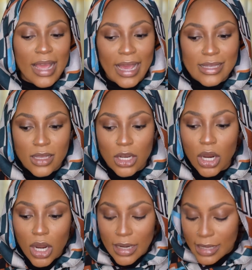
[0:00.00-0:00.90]
Like I said
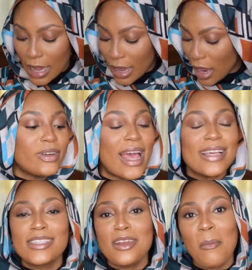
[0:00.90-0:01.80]
earlier,
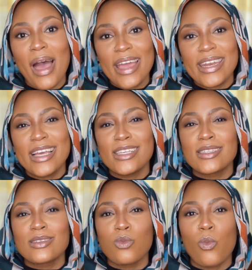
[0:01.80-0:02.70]
niacinamide
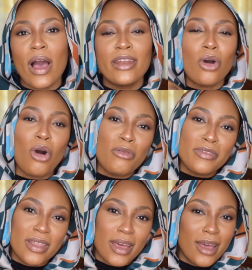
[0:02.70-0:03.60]
is one
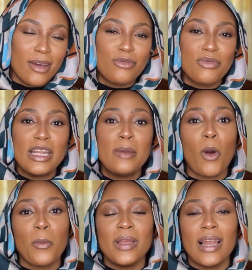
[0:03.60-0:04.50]
of the really
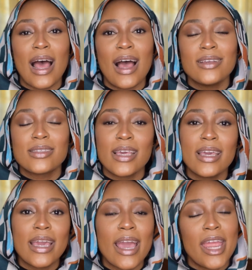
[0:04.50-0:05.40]
popular
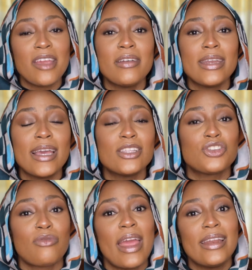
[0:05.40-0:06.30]
skincare
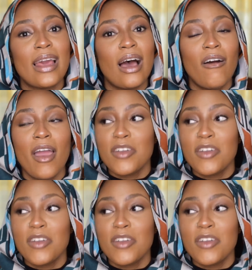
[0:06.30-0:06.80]
ingredients right now.